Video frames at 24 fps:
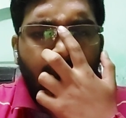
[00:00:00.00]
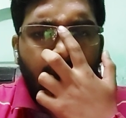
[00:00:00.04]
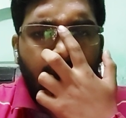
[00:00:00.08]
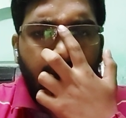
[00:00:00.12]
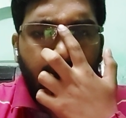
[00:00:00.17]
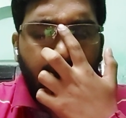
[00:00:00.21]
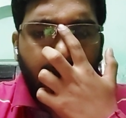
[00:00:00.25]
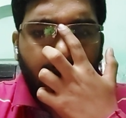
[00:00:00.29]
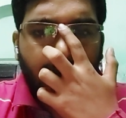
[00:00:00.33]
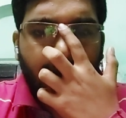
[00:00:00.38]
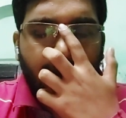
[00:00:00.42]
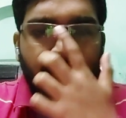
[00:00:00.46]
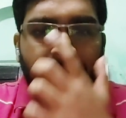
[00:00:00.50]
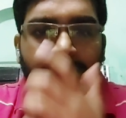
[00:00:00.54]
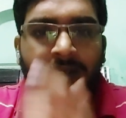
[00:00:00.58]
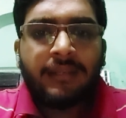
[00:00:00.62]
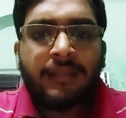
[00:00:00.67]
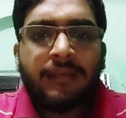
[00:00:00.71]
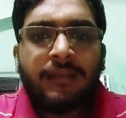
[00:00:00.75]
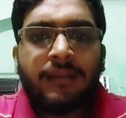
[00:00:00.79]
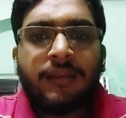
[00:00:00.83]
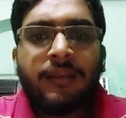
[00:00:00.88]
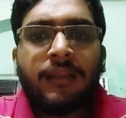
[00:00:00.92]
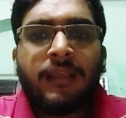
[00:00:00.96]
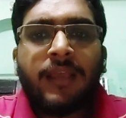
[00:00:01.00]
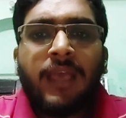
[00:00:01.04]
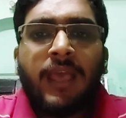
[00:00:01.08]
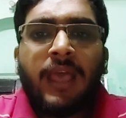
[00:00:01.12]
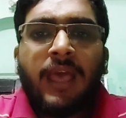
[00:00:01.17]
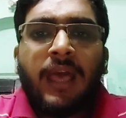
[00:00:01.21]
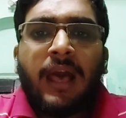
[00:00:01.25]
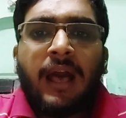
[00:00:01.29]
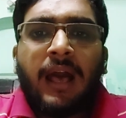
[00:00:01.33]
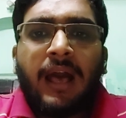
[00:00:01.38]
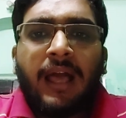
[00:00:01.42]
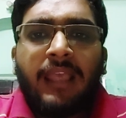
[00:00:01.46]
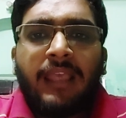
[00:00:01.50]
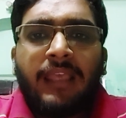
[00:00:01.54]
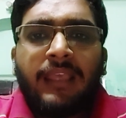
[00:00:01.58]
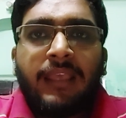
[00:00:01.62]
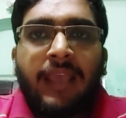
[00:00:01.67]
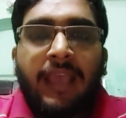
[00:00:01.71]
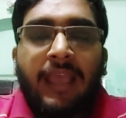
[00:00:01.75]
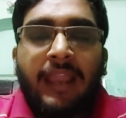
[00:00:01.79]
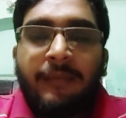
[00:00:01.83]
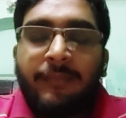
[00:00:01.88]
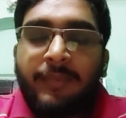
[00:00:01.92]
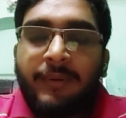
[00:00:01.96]
But I
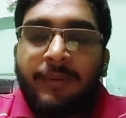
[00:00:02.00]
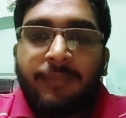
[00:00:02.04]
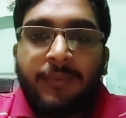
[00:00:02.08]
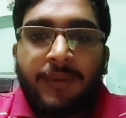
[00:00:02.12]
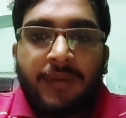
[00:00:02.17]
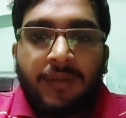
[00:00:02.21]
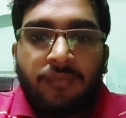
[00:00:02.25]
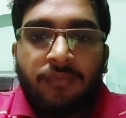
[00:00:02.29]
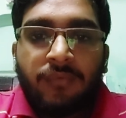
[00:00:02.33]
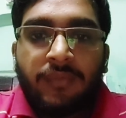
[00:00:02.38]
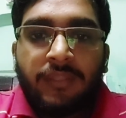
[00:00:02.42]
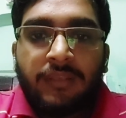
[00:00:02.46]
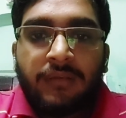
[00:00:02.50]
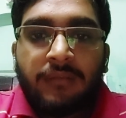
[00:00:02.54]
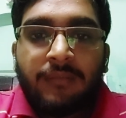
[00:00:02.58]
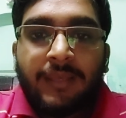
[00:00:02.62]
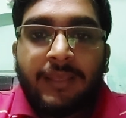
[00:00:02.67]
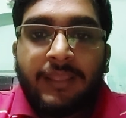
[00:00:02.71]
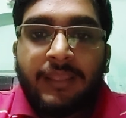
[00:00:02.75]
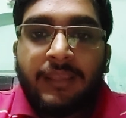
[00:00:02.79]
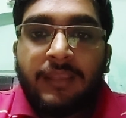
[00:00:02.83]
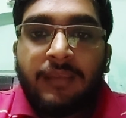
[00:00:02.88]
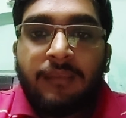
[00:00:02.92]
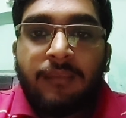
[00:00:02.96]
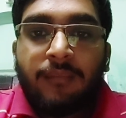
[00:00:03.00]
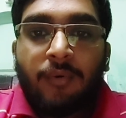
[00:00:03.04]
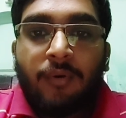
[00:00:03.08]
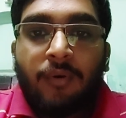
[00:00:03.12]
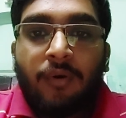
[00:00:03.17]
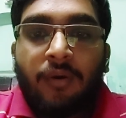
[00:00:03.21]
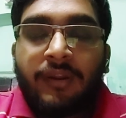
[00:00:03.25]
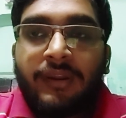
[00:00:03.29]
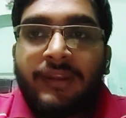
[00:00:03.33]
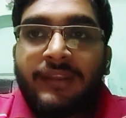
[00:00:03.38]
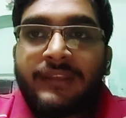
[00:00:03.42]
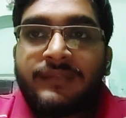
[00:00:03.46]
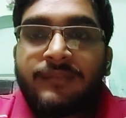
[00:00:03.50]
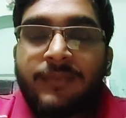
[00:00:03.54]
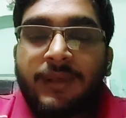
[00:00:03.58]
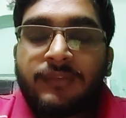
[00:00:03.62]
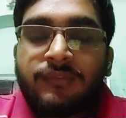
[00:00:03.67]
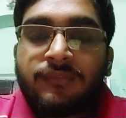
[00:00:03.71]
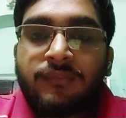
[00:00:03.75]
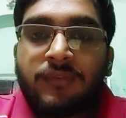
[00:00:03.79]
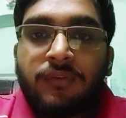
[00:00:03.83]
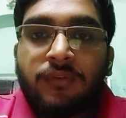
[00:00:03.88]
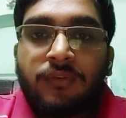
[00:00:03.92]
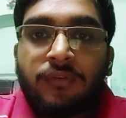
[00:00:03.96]
had prepared well. My mock test
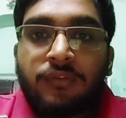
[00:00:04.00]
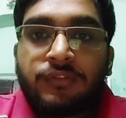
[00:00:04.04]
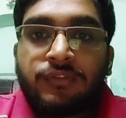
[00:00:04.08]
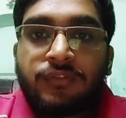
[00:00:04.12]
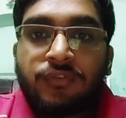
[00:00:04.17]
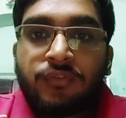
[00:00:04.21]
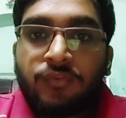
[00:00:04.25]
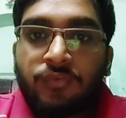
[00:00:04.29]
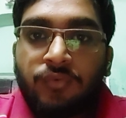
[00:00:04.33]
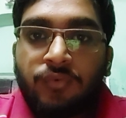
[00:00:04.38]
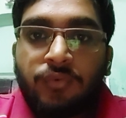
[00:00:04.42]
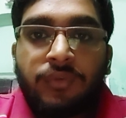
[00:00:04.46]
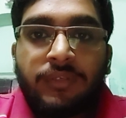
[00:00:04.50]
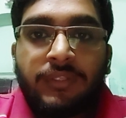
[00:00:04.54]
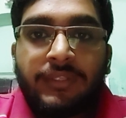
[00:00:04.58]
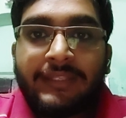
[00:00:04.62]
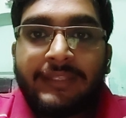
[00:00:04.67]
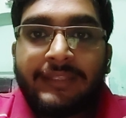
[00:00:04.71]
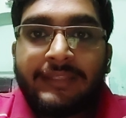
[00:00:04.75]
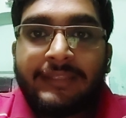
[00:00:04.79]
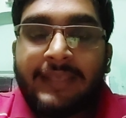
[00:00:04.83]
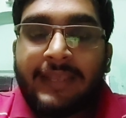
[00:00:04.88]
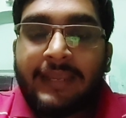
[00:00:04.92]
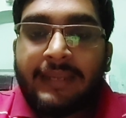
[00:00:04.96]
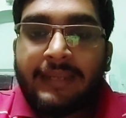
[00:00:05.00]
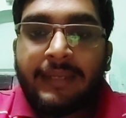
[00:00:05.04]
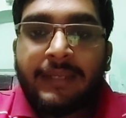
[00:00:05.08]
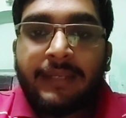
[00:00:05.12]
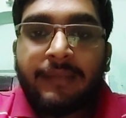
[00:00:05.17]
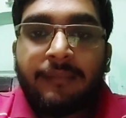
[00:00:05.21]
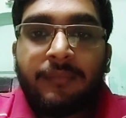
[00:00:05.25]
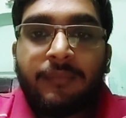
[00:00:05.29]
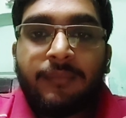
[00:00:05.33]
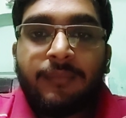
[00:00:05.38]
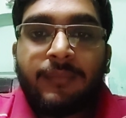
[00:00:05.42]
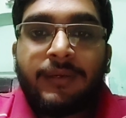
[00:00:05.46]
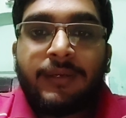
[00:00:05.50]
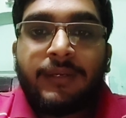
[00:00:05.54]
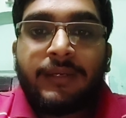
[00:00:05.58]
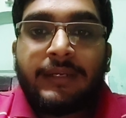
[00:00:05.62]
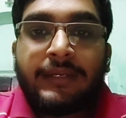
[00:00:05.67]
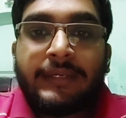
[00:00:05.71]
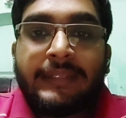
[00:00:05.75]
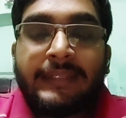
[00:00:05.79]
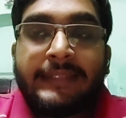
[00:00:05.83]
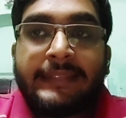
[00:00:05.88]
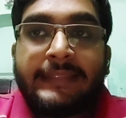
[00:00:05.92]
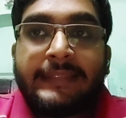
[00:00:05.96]
marks were also good in that attempt.
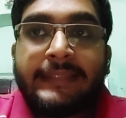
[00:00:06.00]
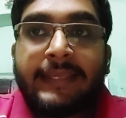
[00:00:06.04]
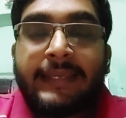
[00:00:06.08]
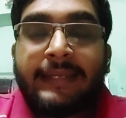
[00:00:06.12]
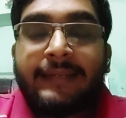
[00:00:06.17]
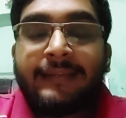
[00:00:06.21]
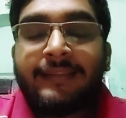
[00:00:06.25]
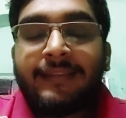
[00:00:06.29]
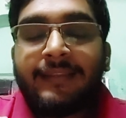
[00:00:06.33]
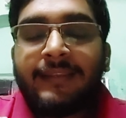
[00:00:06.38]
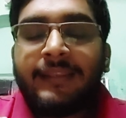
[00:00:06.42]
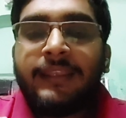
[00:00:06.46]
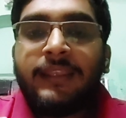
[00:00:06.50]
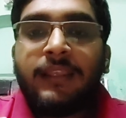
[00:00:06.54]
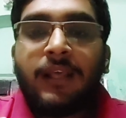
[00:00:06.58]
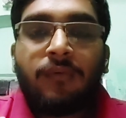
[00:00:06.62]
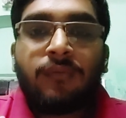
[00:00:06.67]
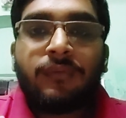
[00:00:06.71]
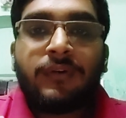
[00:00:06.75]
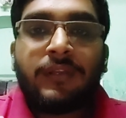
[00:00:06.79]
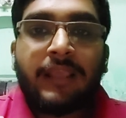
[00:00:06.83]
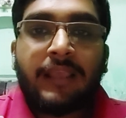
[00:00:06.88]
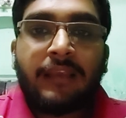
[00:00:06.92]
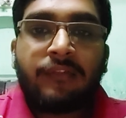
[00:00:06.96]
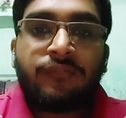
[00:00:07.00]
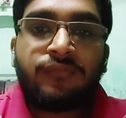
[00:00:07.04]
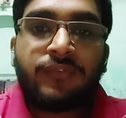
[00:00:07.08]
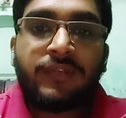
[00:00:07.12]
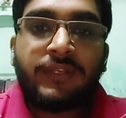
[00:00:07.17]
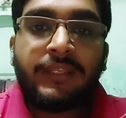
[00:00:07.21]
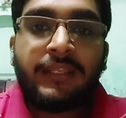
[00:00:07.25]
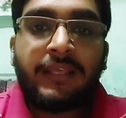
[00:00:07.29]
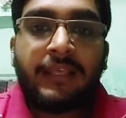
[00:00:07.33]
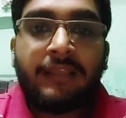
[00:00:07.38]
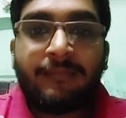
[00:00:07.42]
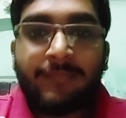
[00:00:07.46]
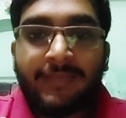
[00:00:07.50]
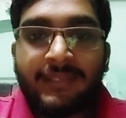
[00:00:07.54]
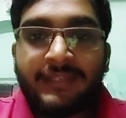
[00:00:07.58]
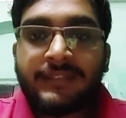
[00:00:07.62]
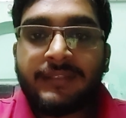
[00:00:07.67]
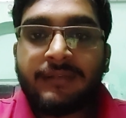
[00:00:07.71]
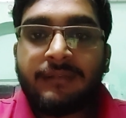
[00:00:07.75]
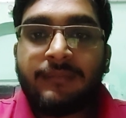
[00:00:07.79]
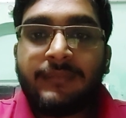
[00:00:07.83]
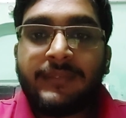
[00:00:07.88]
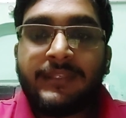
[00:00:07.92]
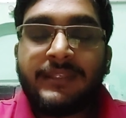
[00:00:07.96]
But in that 3 hour, actually, I
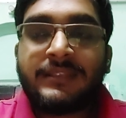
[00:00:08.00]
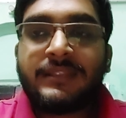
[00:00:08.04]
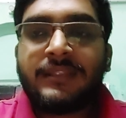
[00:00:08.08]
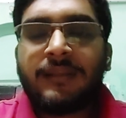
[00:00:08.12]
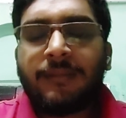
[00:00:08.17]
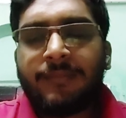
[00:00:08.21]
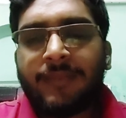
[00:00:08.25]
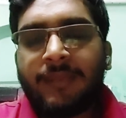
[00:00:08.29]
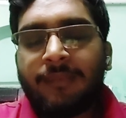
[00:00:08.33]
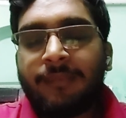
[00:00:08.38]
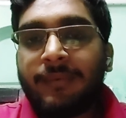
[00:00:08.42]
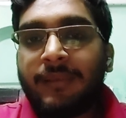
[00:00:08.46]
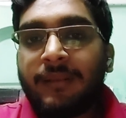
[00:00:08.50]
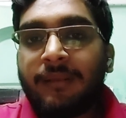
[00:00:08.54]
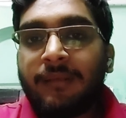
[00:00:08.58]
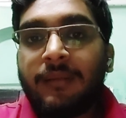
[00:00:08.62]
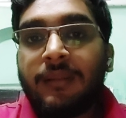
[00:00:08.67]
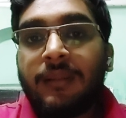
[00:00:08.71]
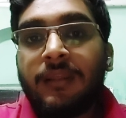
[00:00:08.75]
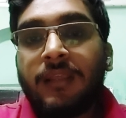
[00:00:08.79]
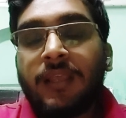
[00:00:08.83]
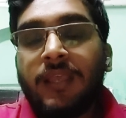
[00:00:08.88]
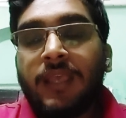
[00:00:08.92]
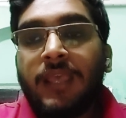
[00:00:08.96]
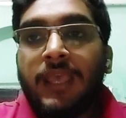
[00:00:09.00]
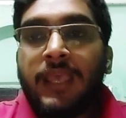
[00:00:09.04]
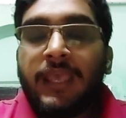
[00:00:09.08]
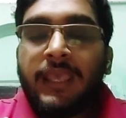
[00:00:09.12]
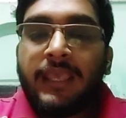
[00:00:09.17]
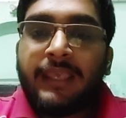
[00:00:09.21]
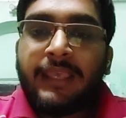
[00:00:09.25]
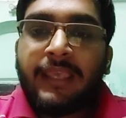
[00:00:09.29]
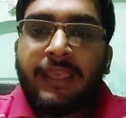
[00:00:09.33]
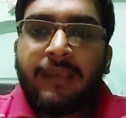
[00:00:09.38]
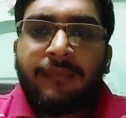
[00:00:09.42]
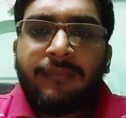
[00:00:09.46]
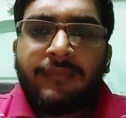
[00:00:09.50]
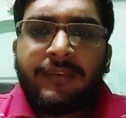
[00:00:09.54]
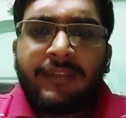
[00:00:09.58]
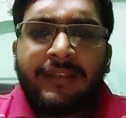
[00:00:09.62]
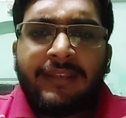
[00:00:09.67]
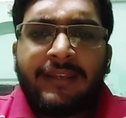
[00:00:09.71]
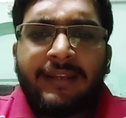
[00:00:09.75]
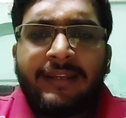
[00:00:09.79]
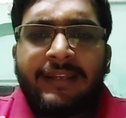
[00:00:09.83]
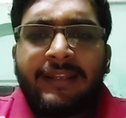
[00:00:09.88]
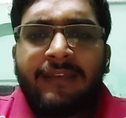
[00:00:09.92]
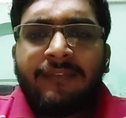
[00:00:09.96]
messed up. Means the paper came
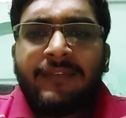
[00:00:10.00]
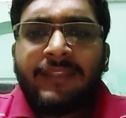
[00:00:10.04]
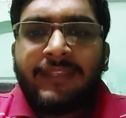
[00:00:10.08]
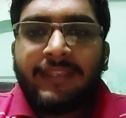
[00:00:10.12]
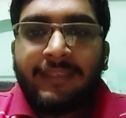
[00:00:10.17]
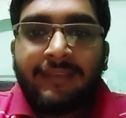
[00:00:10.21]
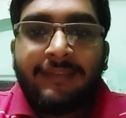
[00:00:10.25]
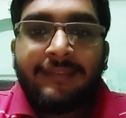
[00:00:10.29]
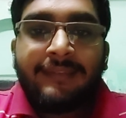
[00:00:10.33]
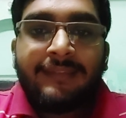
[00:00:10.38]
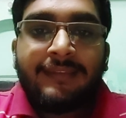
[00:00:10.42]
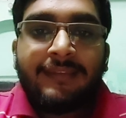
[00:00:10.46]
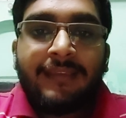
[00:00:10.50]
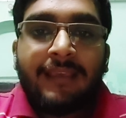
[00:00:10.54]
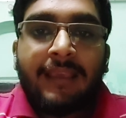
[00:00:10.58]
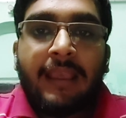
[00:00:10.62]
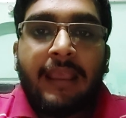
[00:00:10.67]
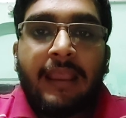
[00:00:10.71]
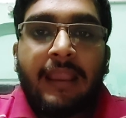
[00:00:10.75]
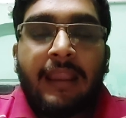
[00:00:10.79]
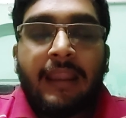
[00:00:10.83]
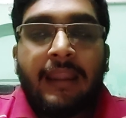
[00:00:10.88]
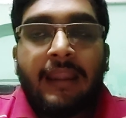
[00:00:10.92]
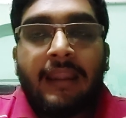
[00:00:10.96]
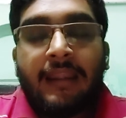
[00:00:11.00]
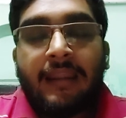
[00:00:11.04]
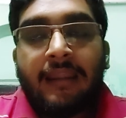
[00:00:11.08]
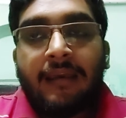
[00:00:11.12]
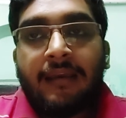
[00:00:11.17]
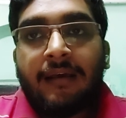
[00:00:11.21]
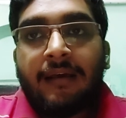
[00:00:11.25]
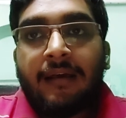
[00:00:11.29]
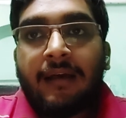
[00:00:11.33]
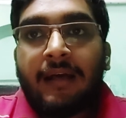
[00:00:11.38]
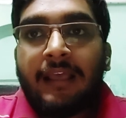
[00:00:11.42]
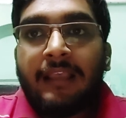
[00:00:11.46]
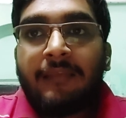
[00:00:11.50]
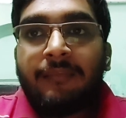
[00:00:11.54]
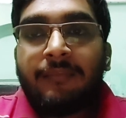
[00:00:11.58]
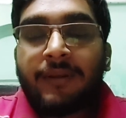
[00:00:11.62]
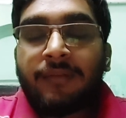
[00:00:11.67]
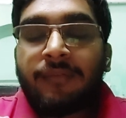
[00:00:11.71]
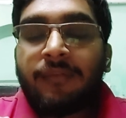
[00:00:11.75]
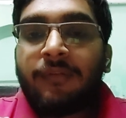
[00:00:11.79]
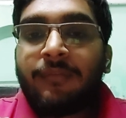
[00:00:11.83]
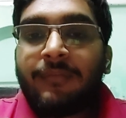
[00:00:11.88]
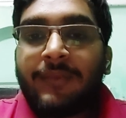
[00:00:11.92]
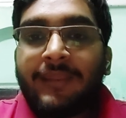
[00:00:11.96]
relatively easy and I
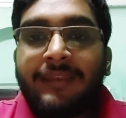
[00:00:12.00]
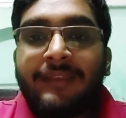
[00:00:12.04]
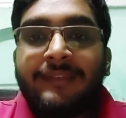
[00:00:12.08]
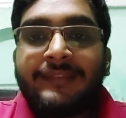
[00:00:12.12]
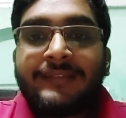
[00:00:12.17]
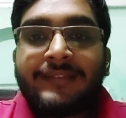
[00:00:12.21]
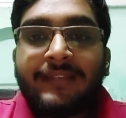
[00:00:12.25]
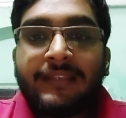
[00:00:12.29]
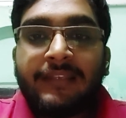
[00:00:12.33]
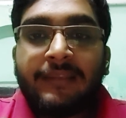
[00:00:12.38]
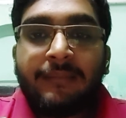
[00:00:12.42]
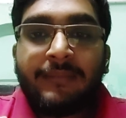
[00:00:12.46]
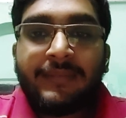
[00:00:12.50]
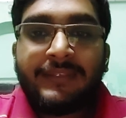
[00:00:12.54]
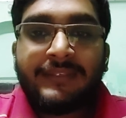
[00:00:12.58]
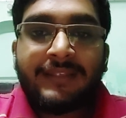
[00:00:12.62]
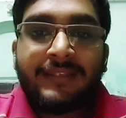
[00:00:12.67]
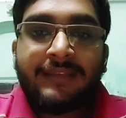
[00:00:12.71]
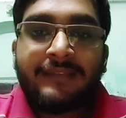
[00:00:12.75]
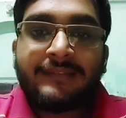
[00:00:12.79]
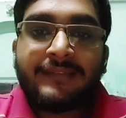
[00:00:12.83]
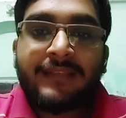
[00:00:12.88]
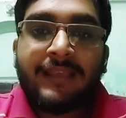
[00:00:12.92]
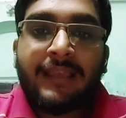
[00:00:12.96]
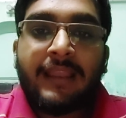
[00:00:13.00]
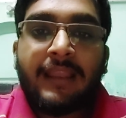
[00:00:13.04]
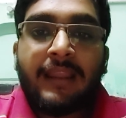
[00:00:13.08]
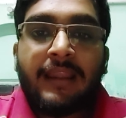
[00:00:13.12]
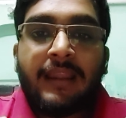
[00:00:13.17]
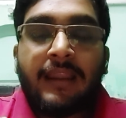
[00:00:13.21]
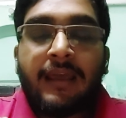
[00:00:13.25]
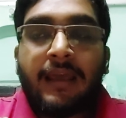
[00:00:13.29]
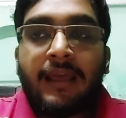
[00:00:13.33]
performed many silly mistakes. And